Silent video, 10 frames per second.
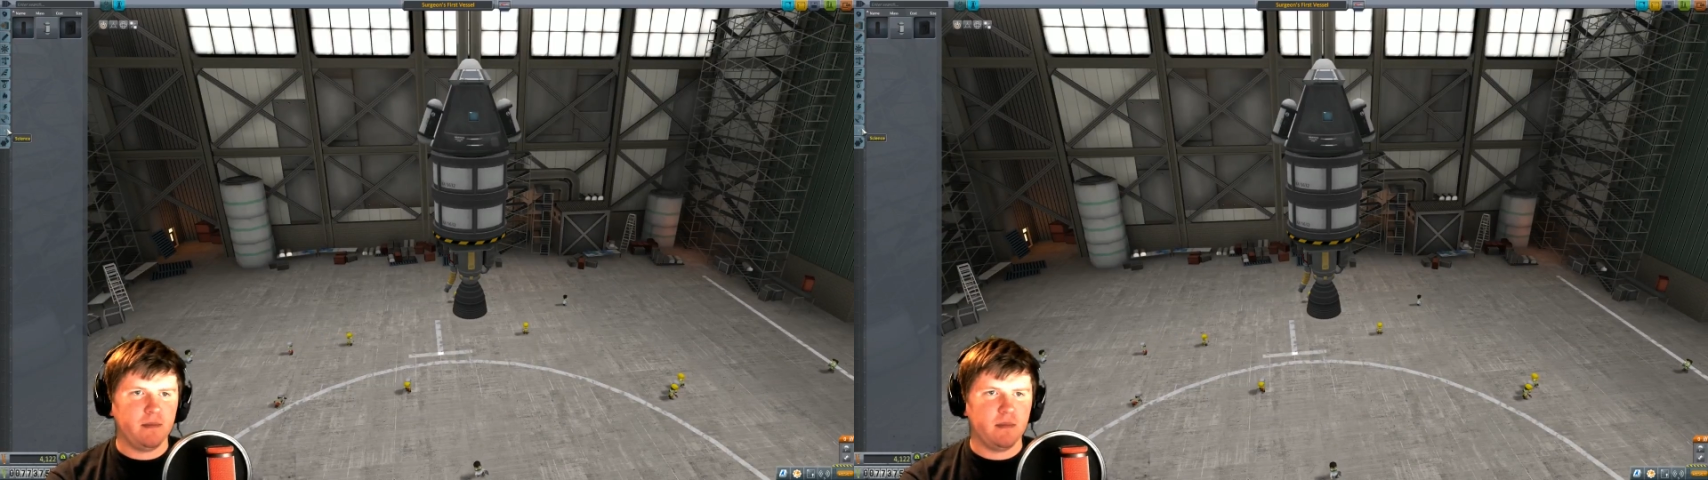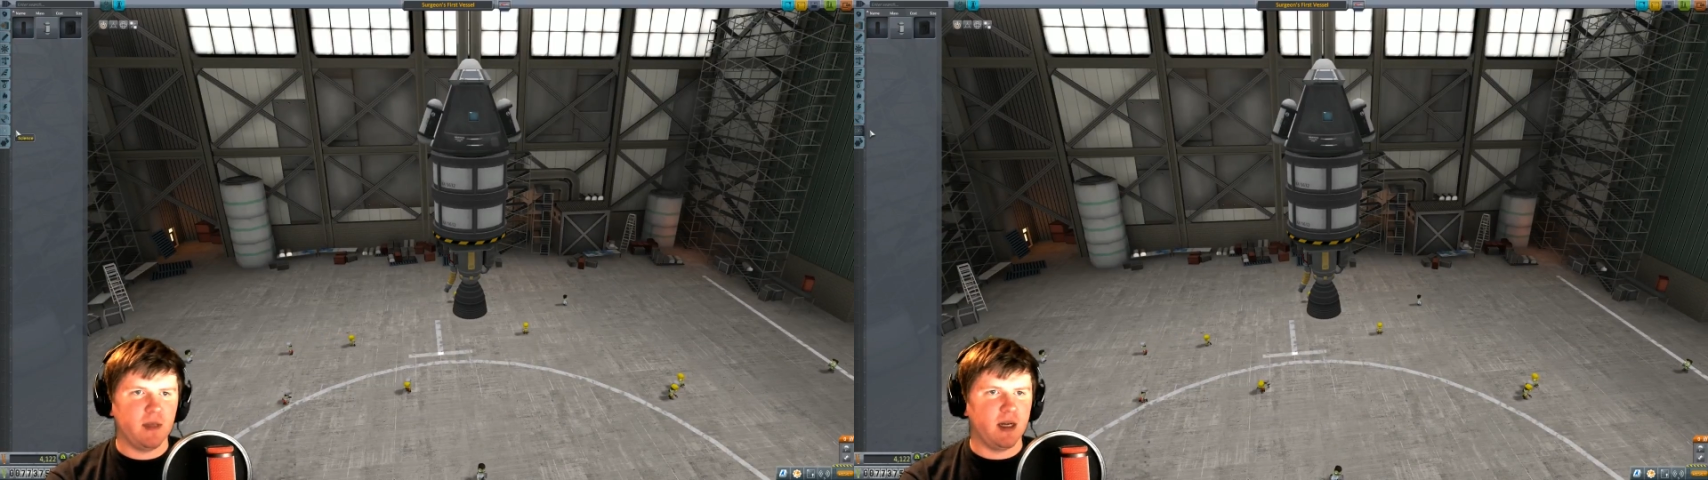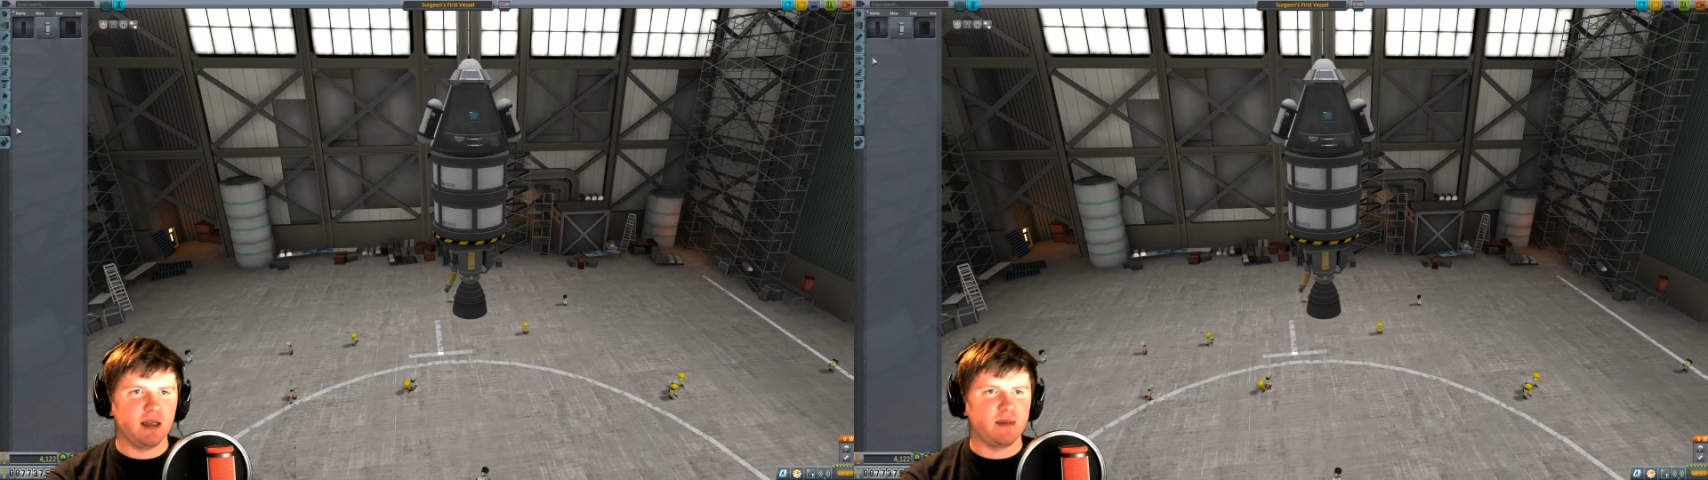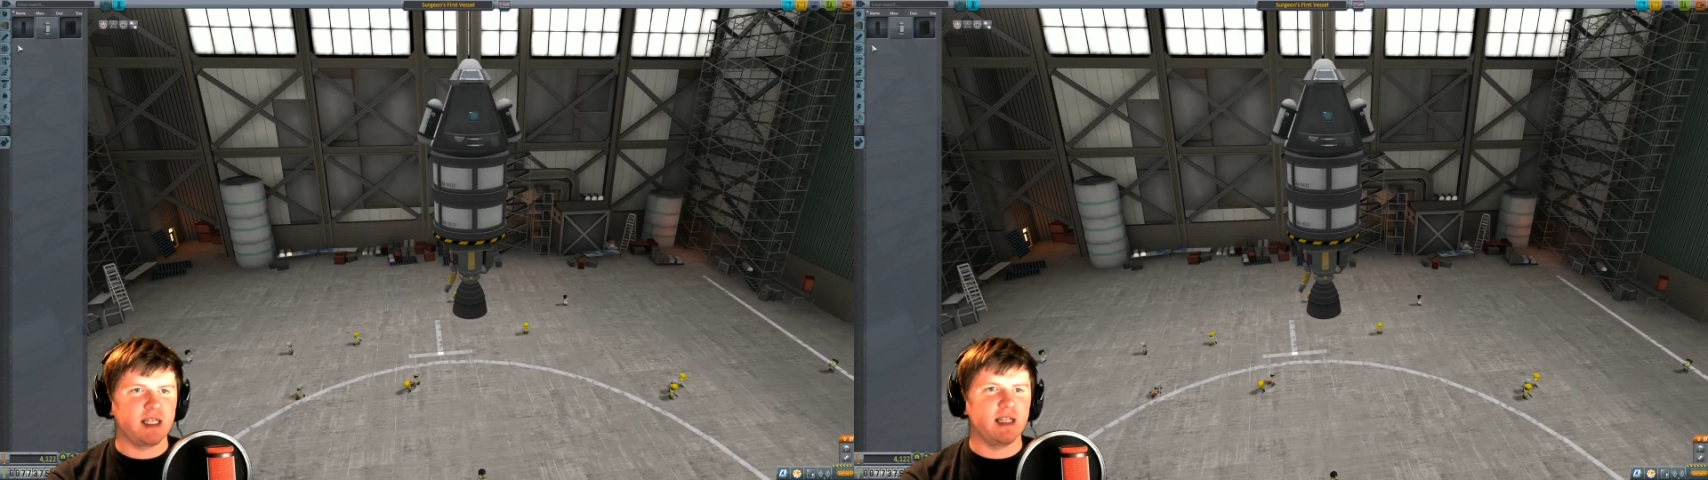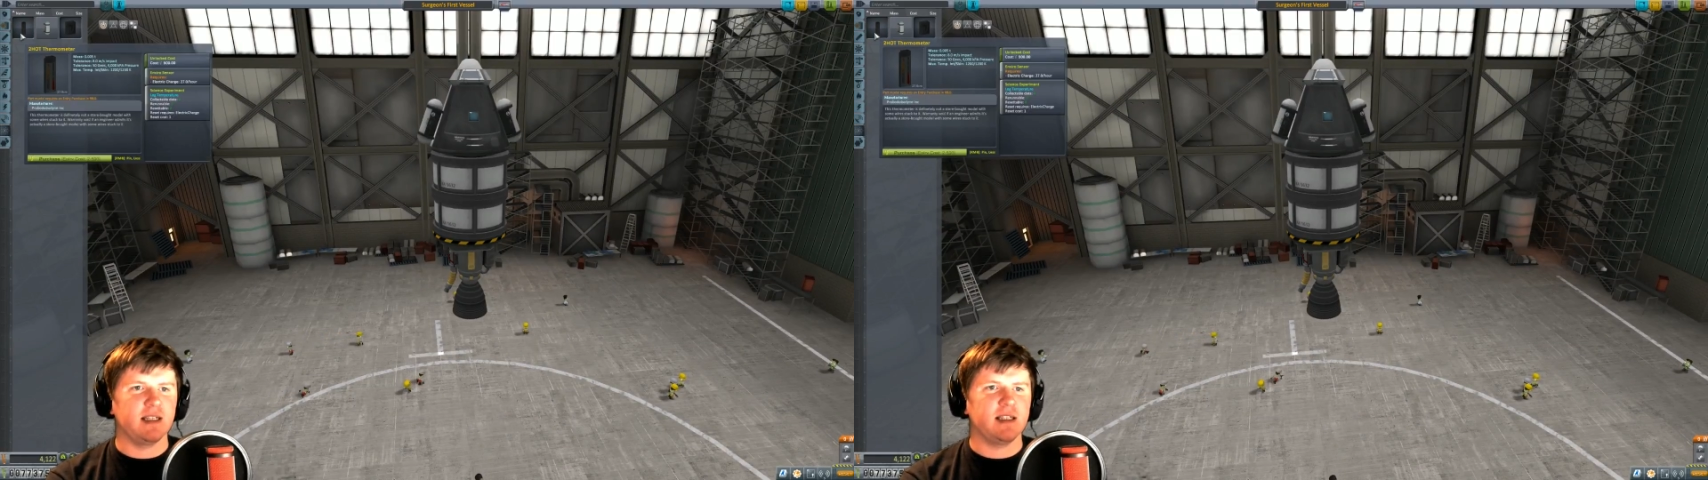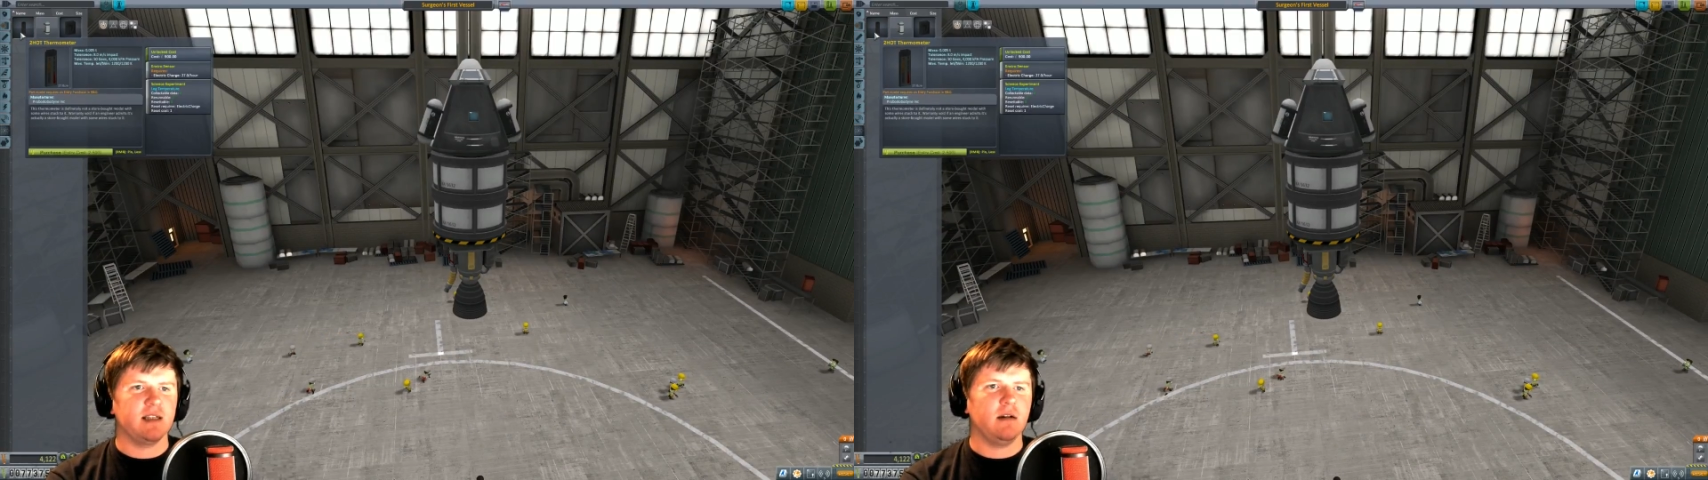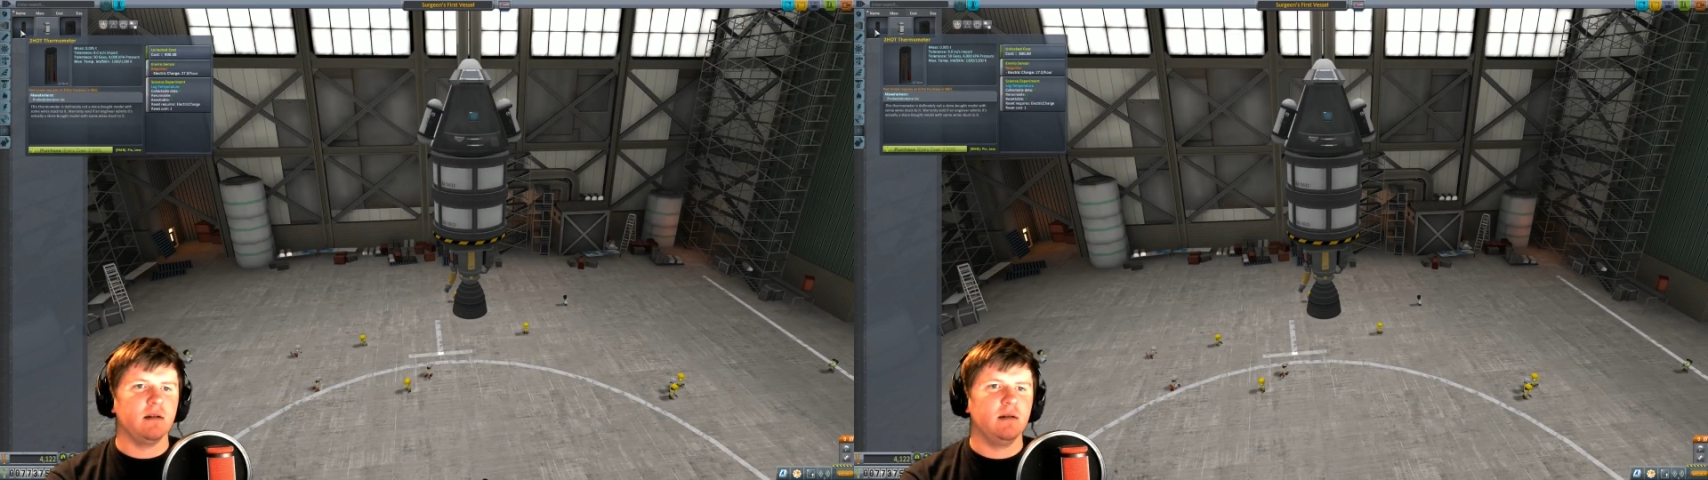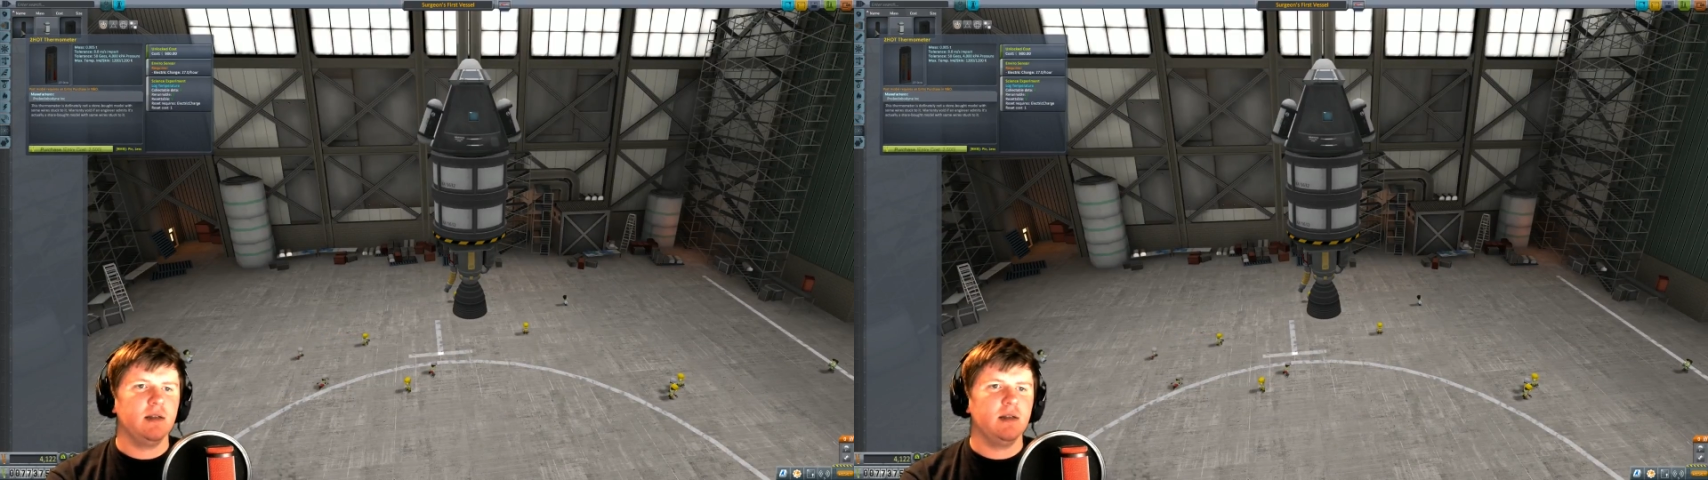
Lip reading: No, it doesn't make any sense at all.